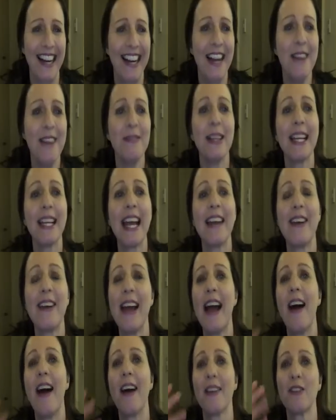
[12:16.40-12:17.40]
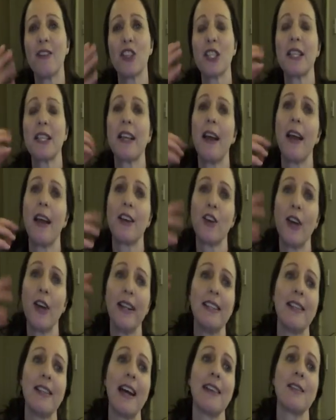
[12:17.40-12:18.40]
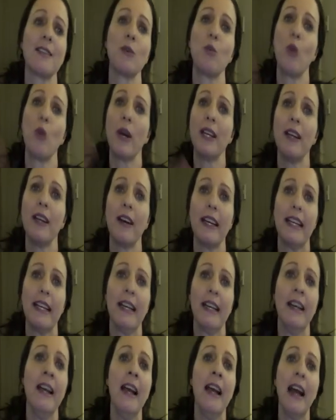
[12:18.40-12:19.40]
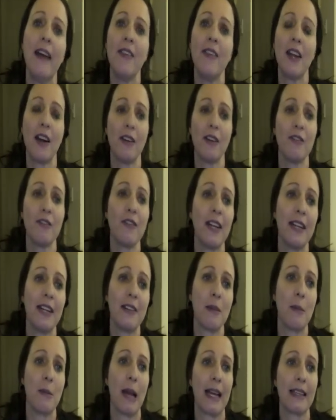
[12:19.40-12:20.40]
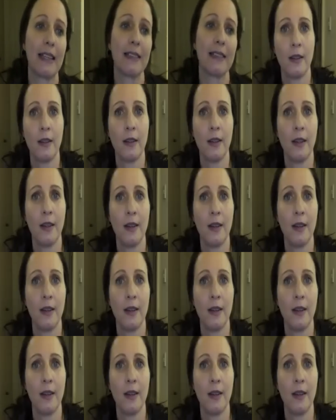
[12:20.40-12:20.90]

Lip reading: But again, I've just created that as a one-liner, and then I'll fill in the blanks.